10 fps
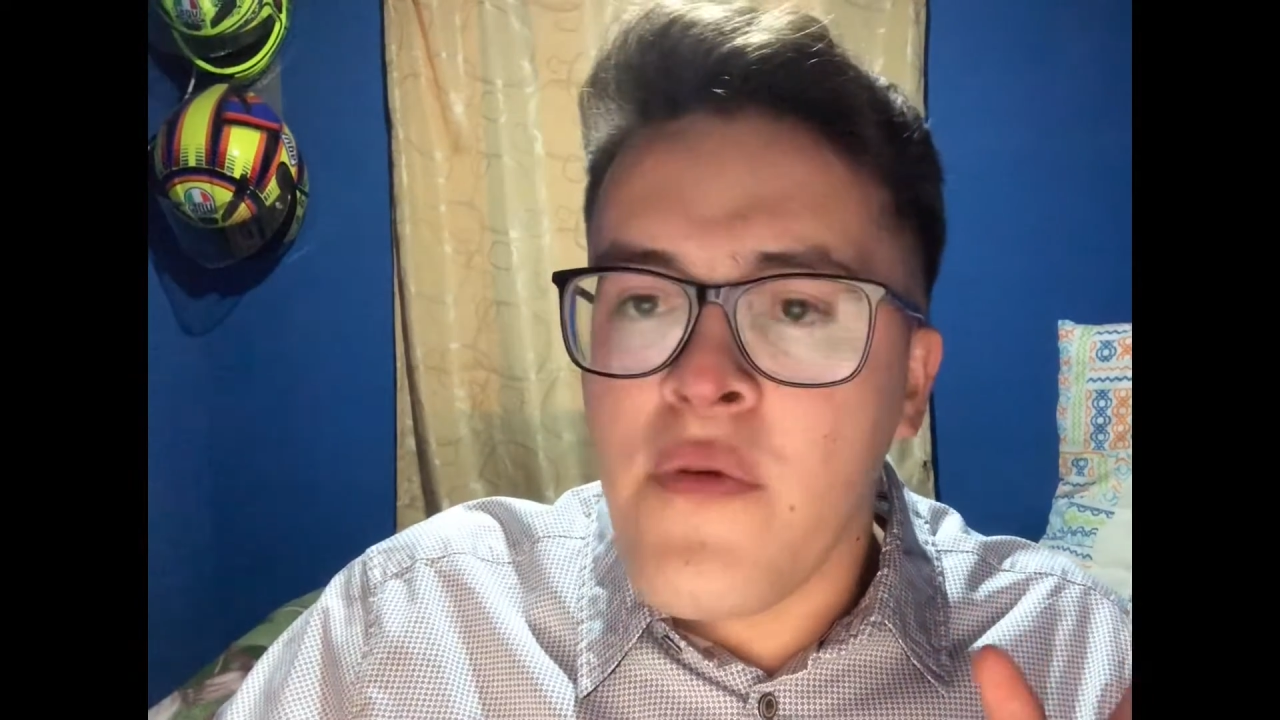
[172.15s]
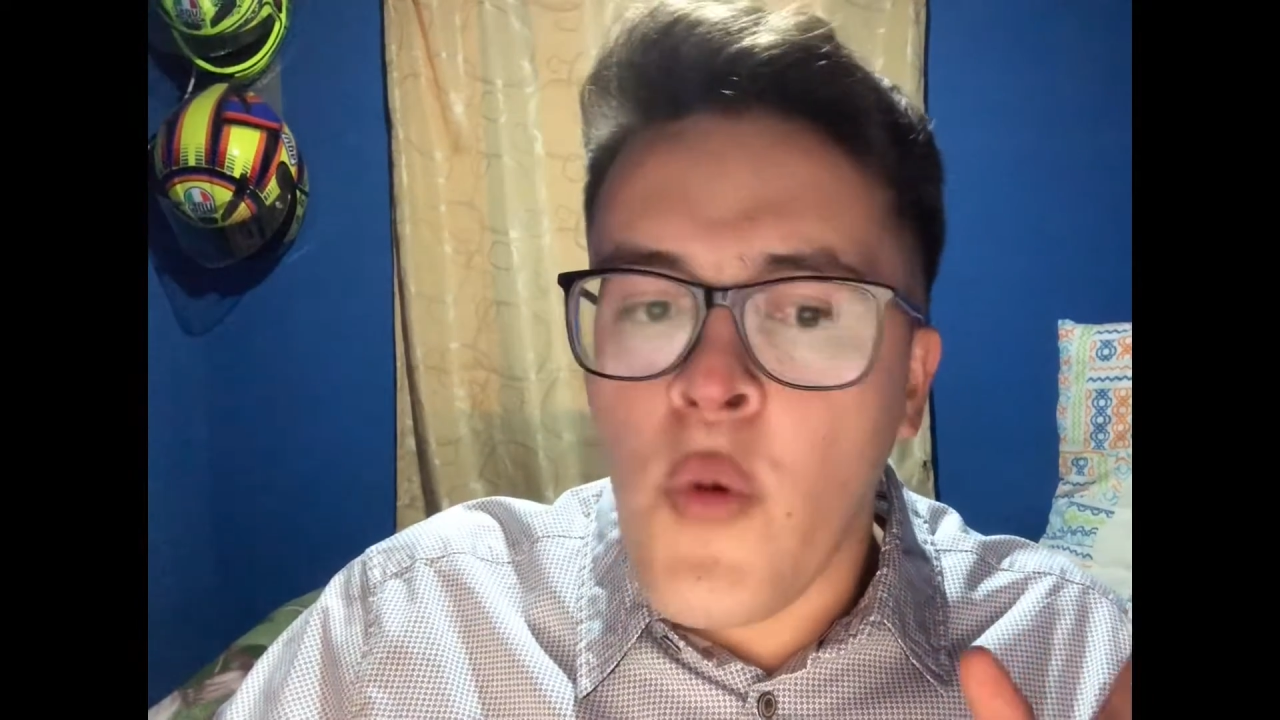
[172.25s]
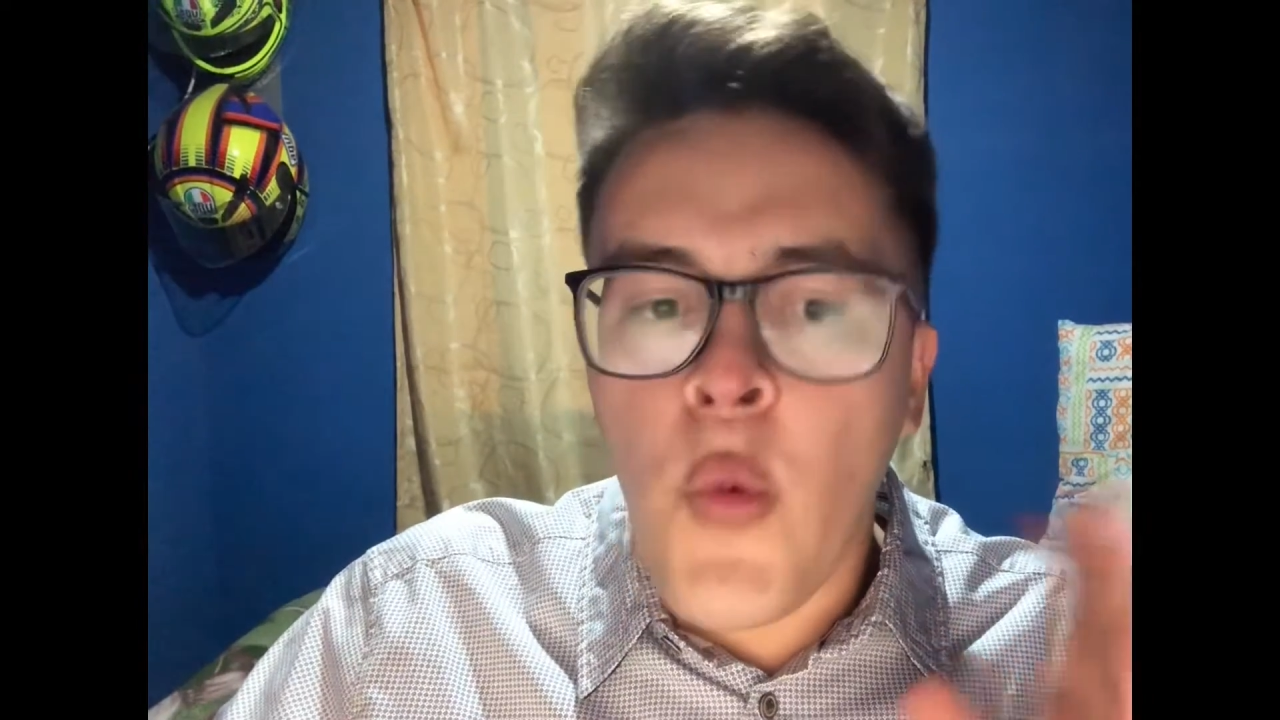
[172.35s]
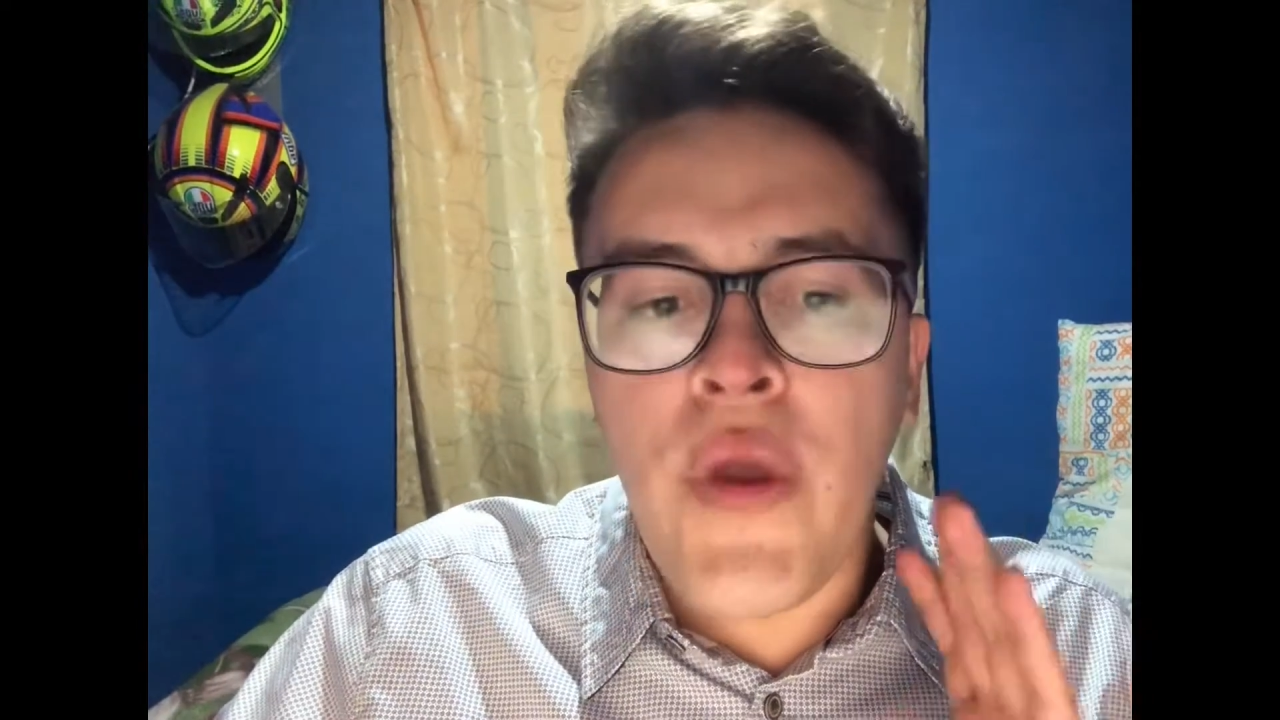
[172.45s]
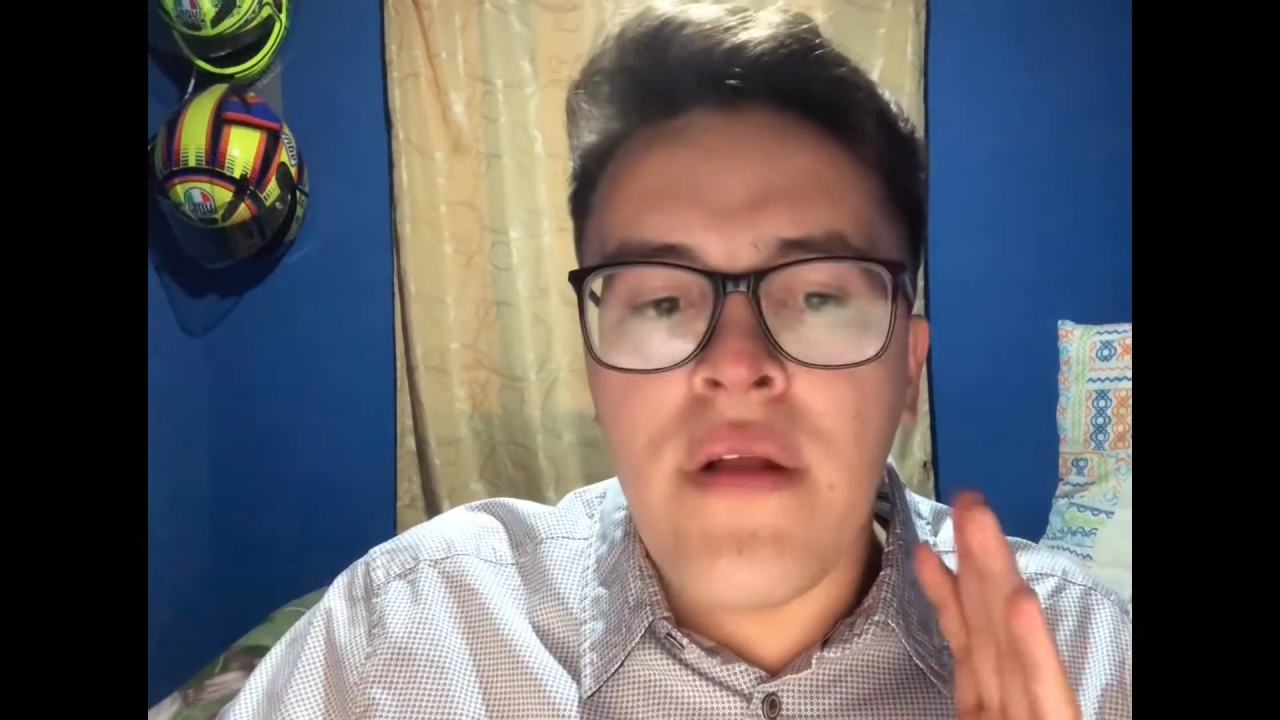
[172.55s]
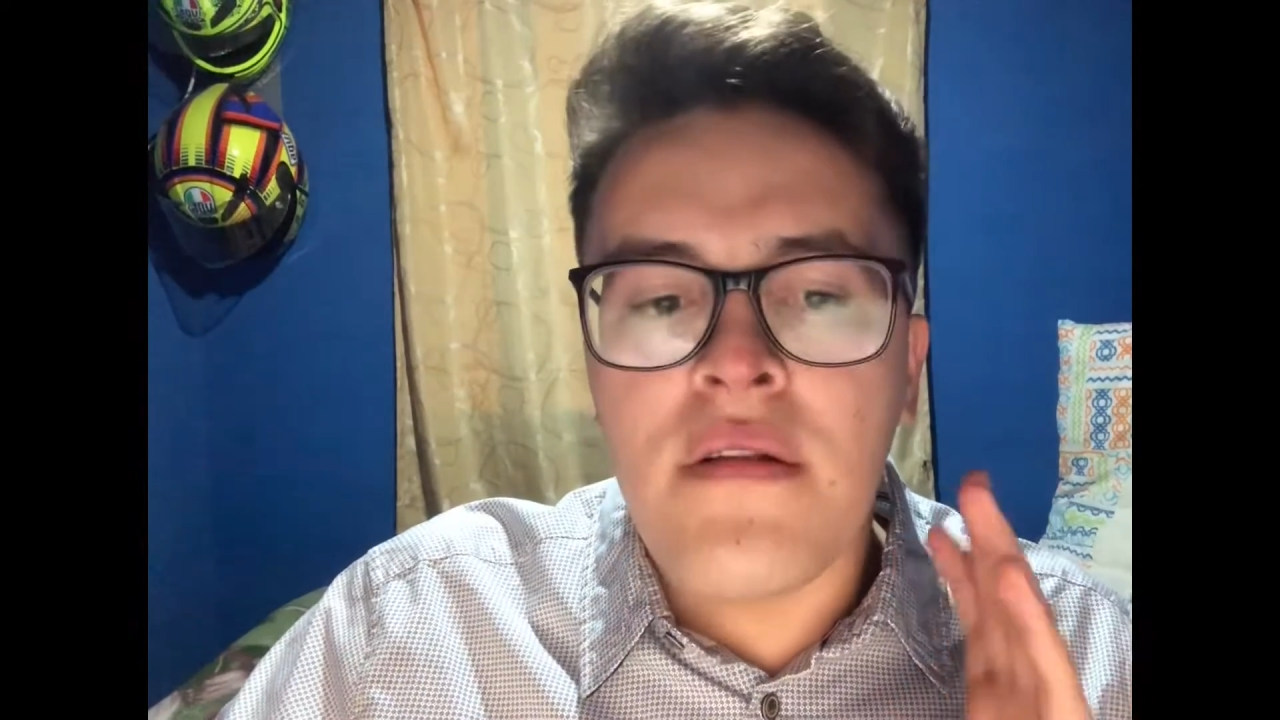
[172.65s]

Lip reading: will